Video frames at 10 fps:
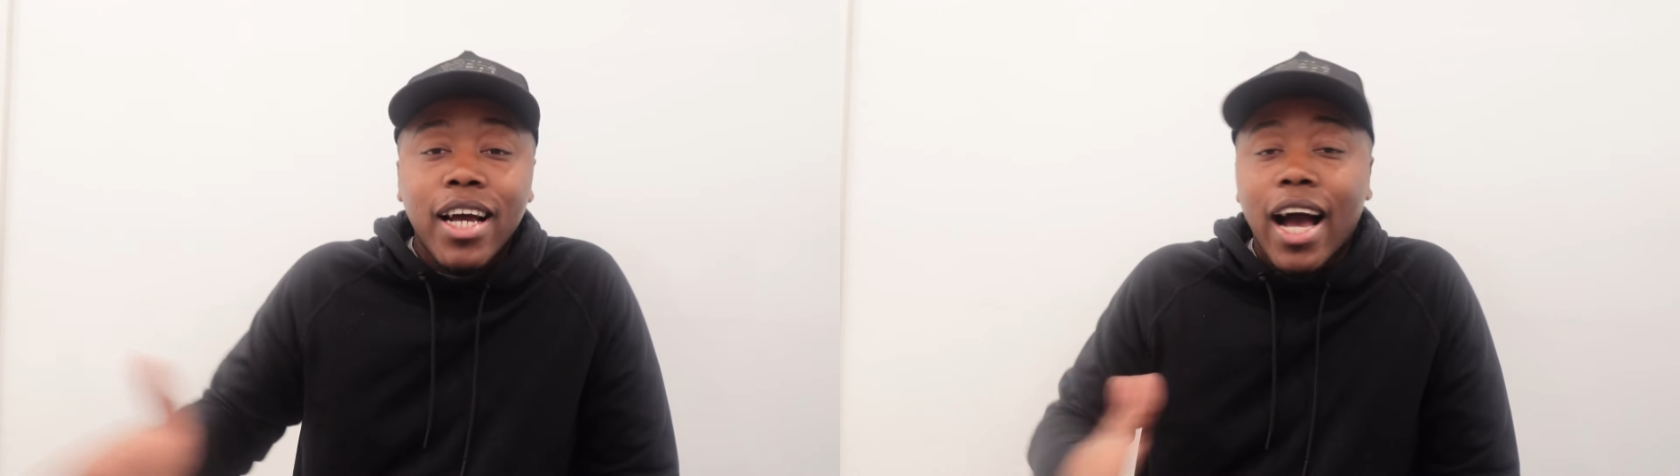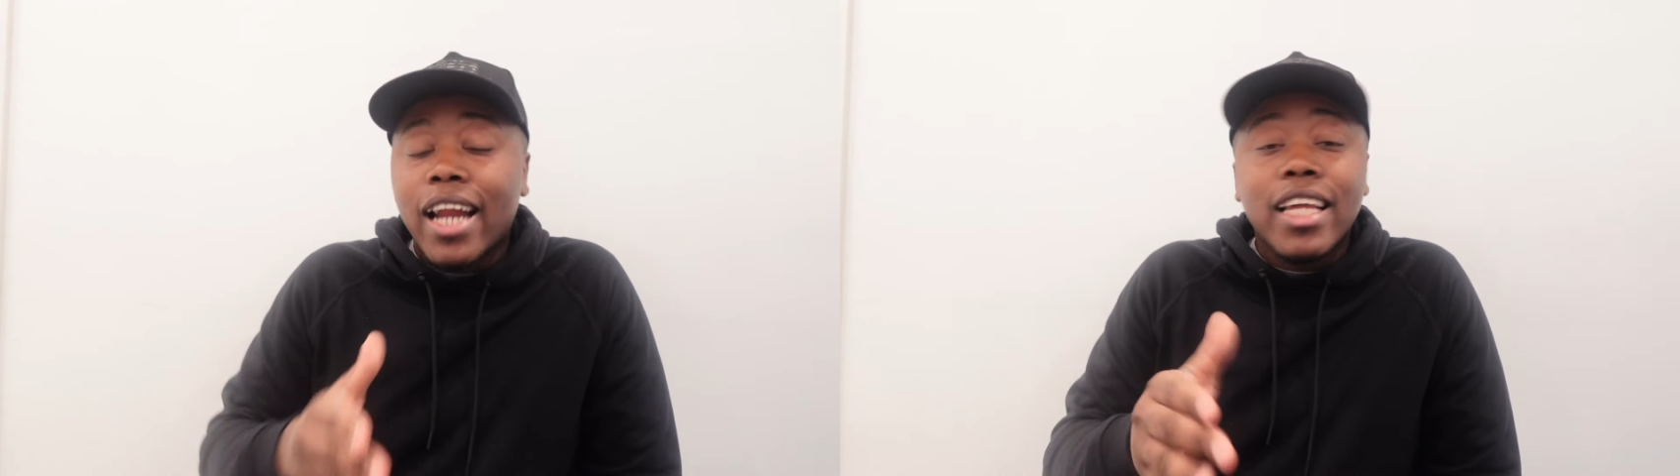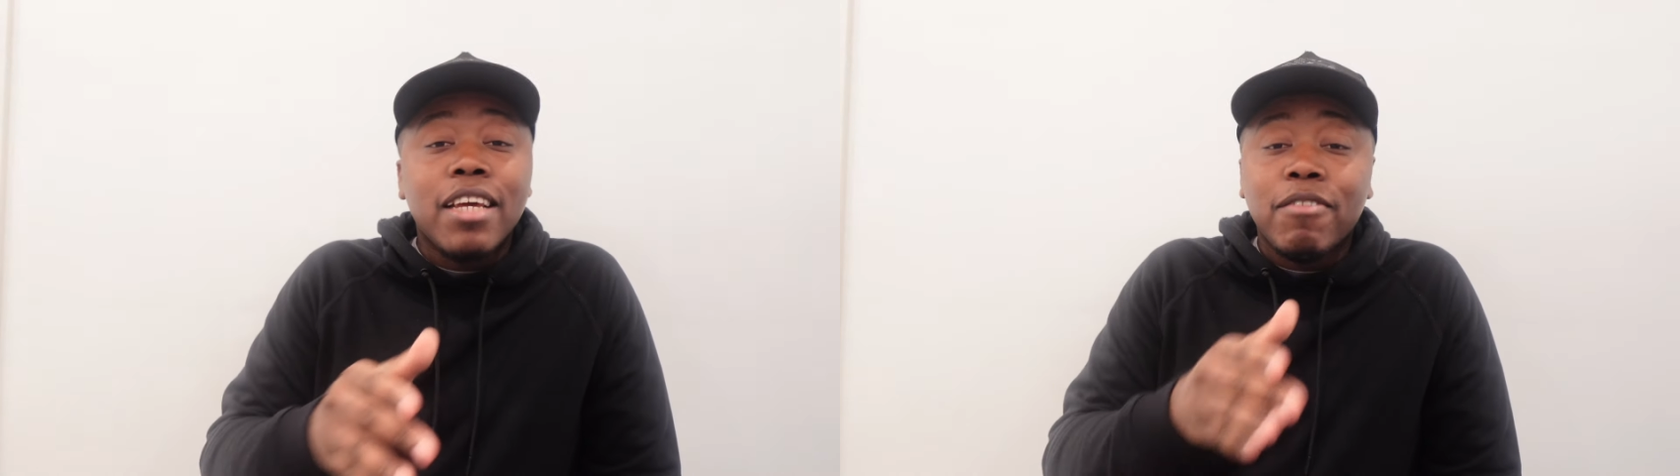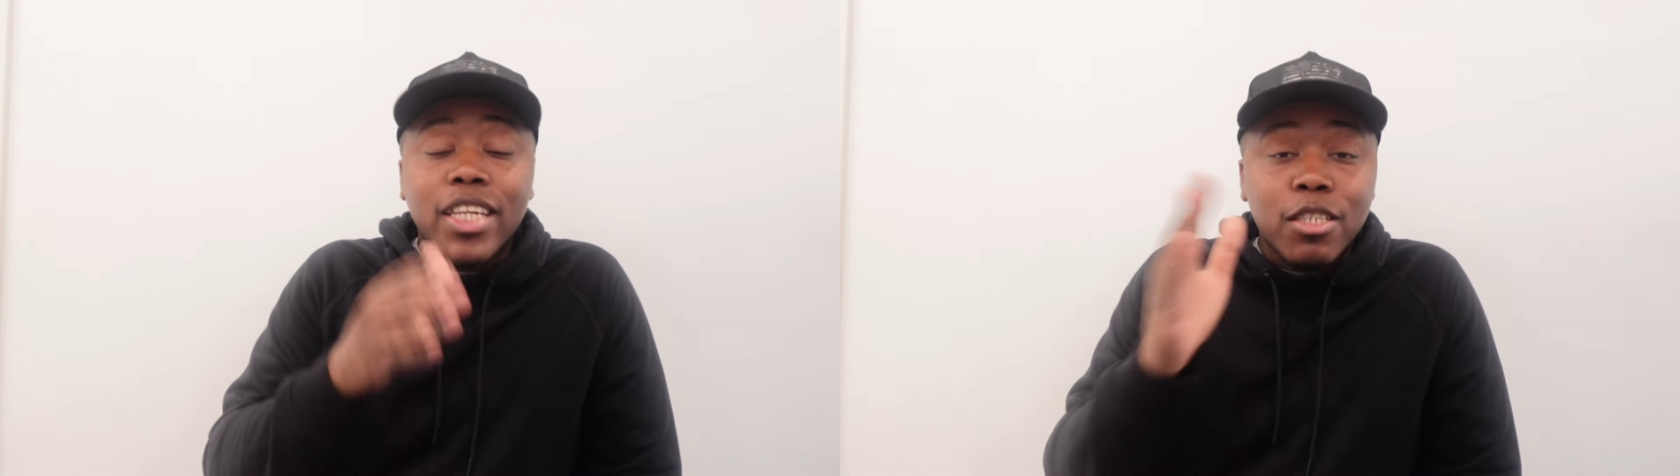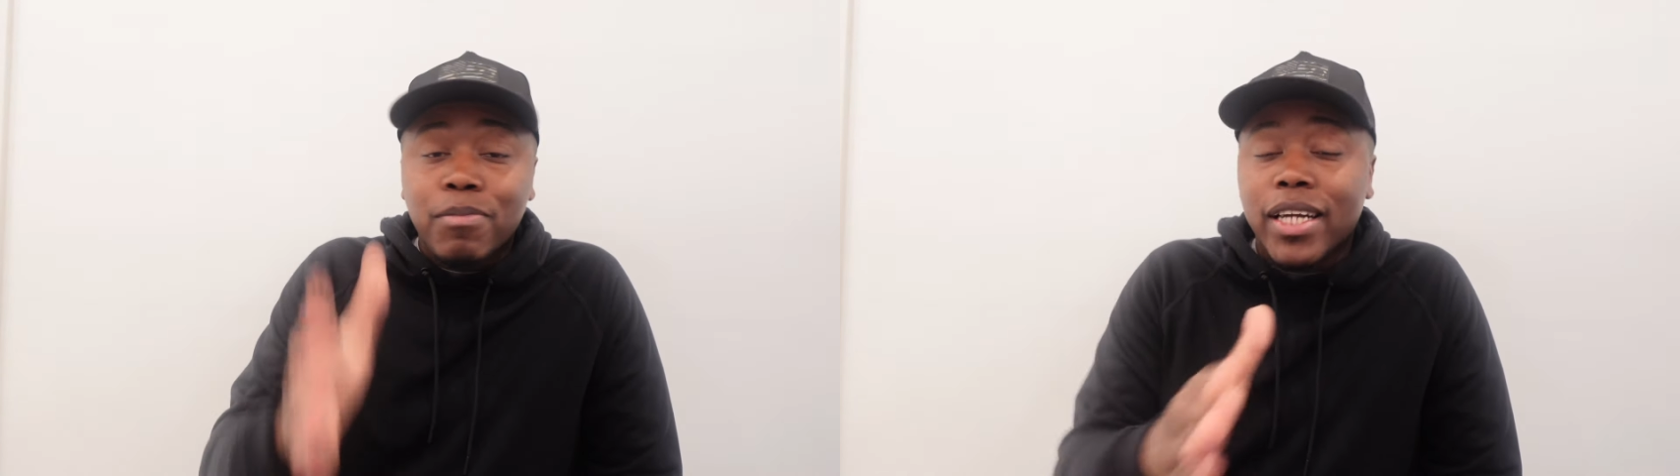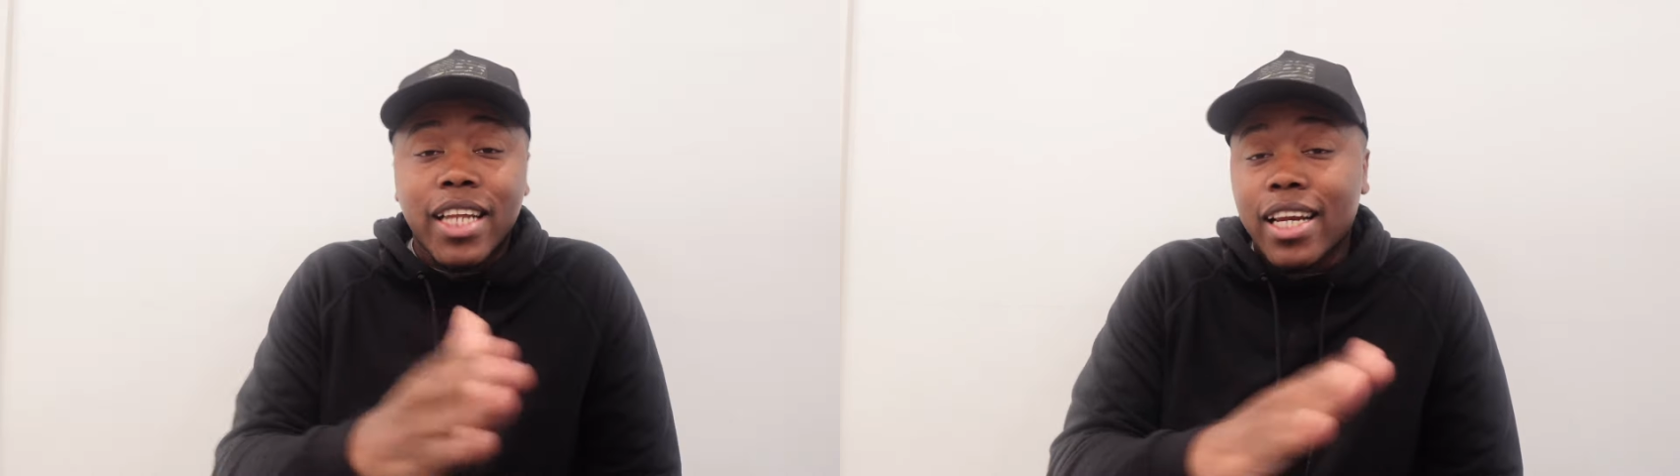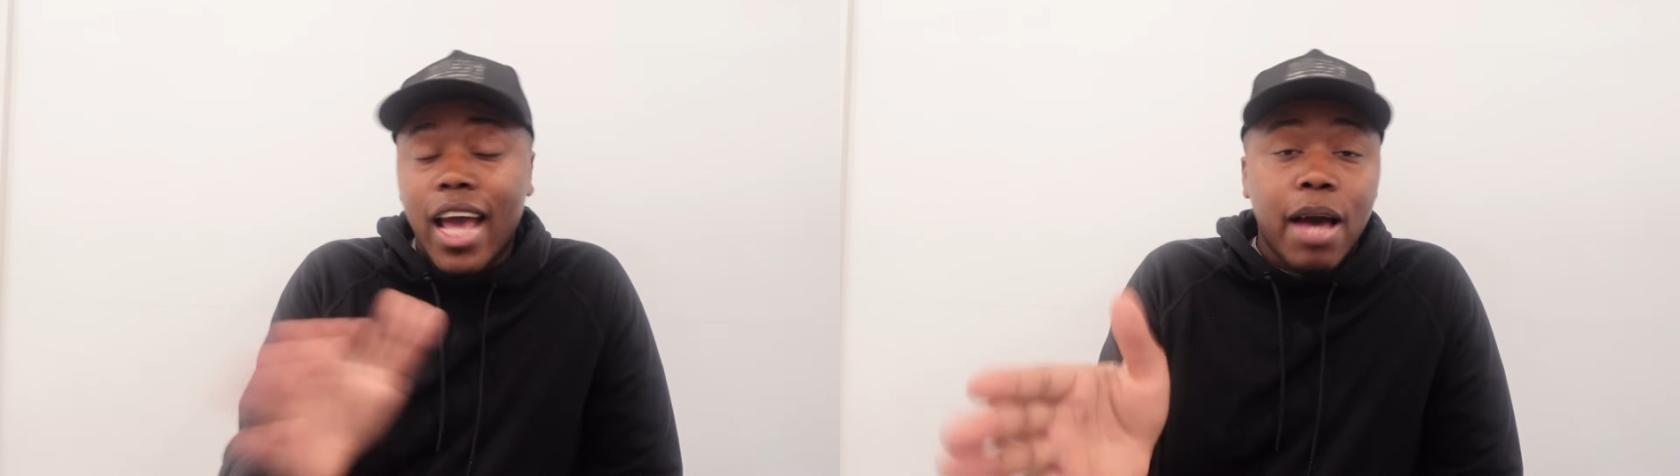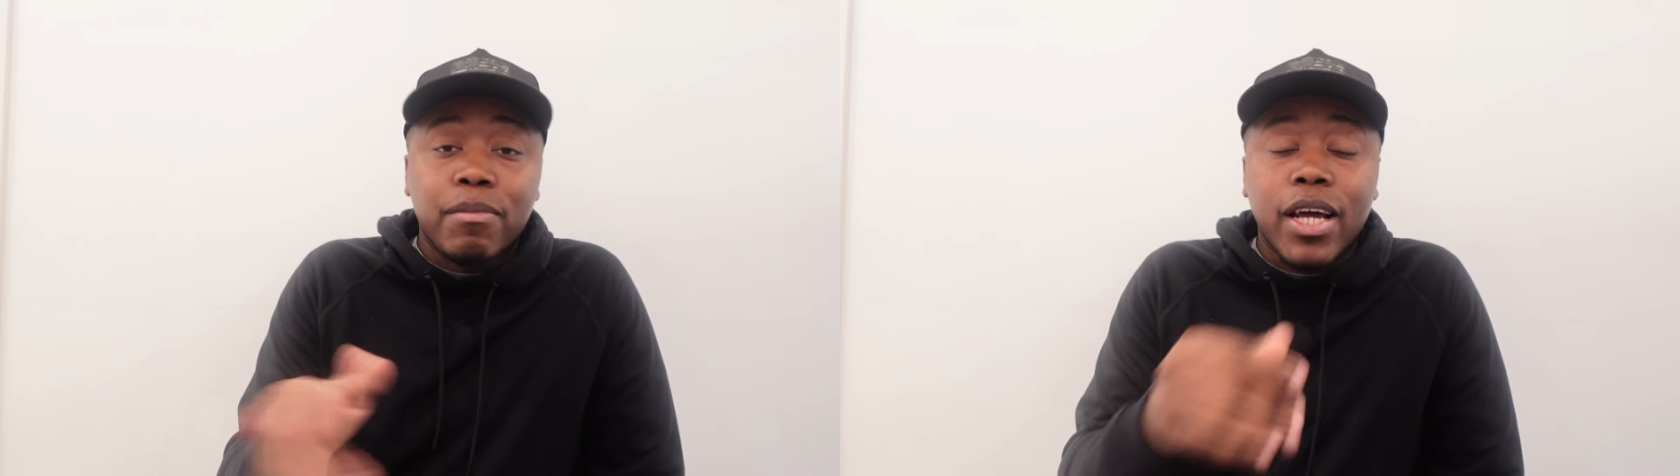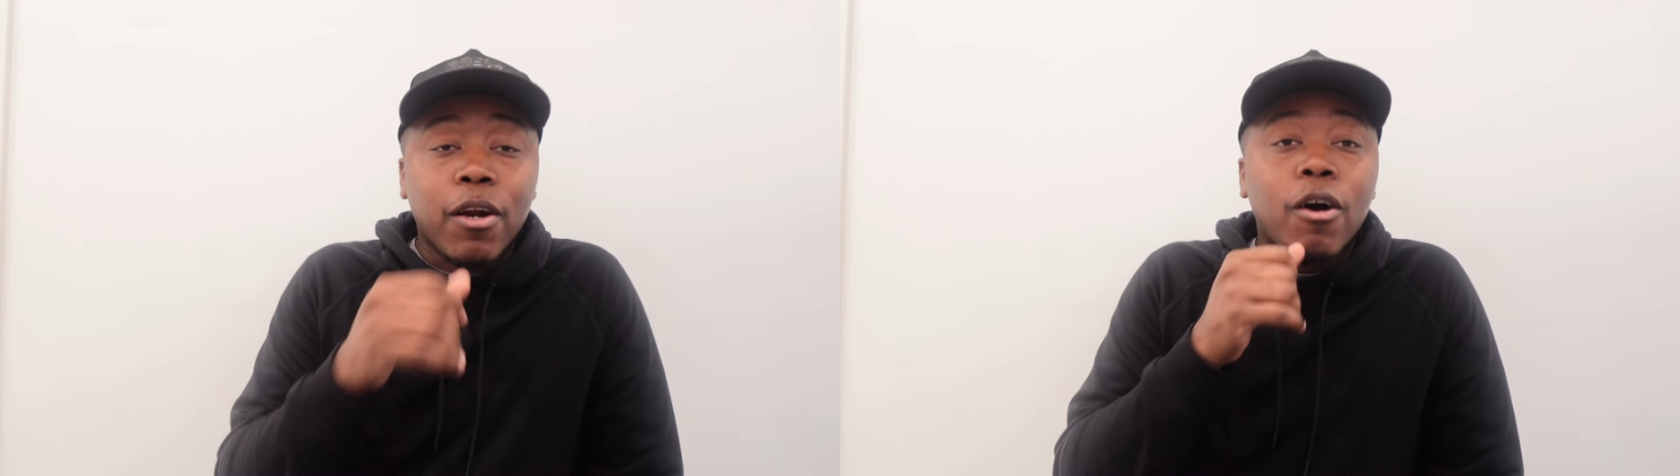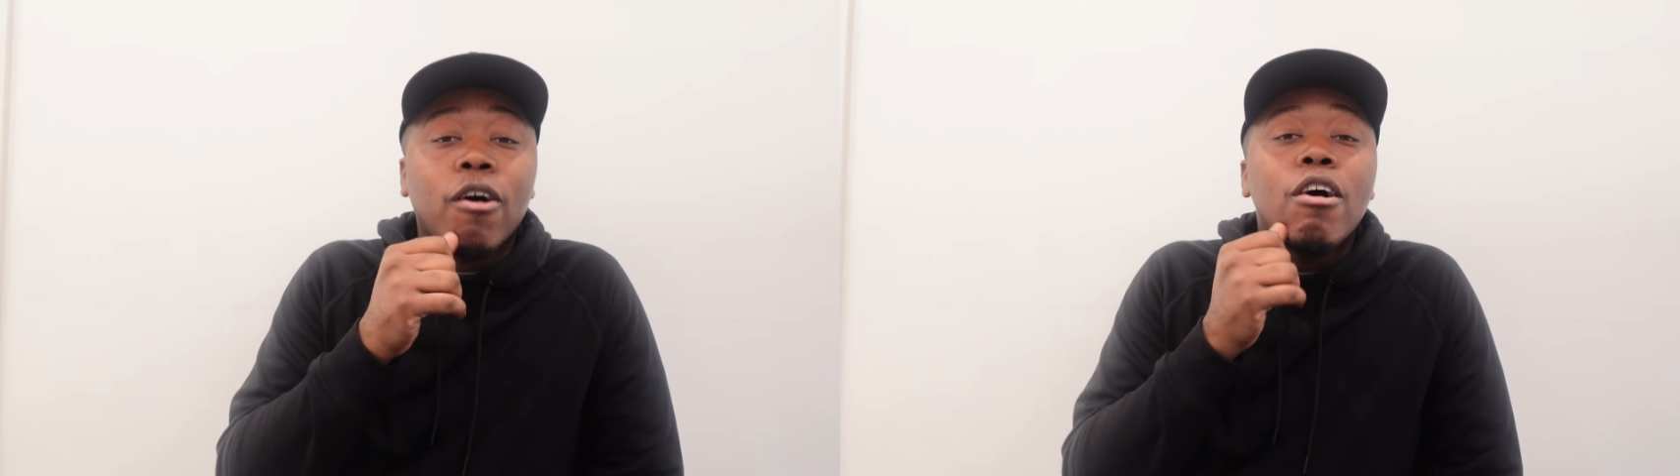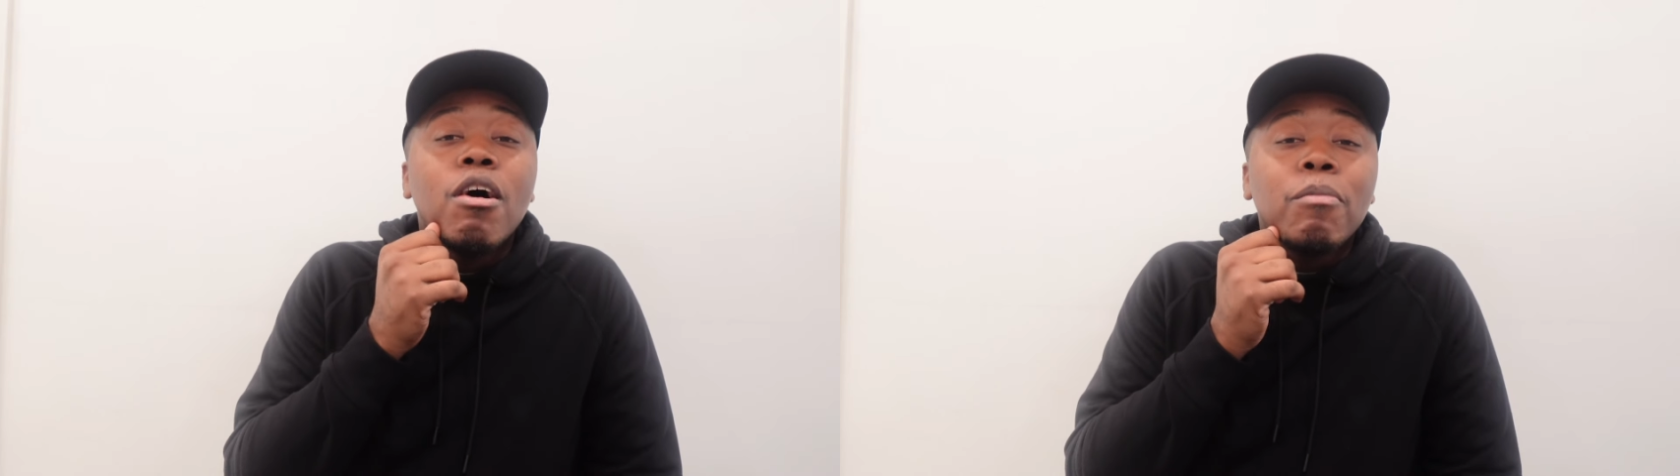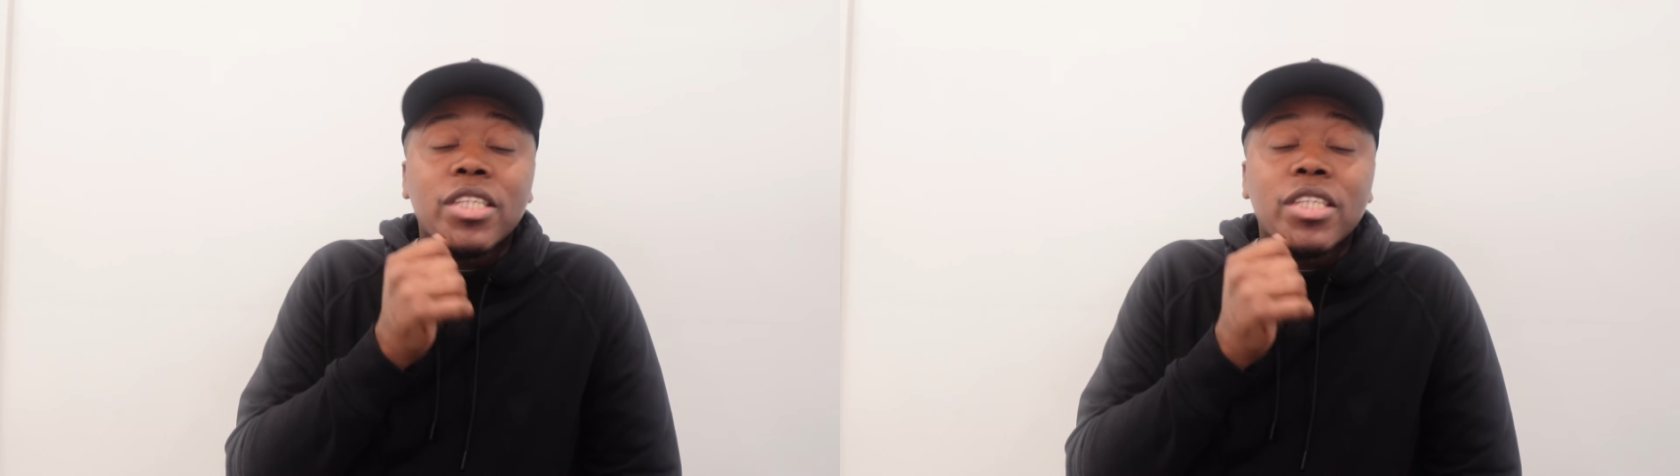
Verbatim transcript: I didn't even expect that to happen at all.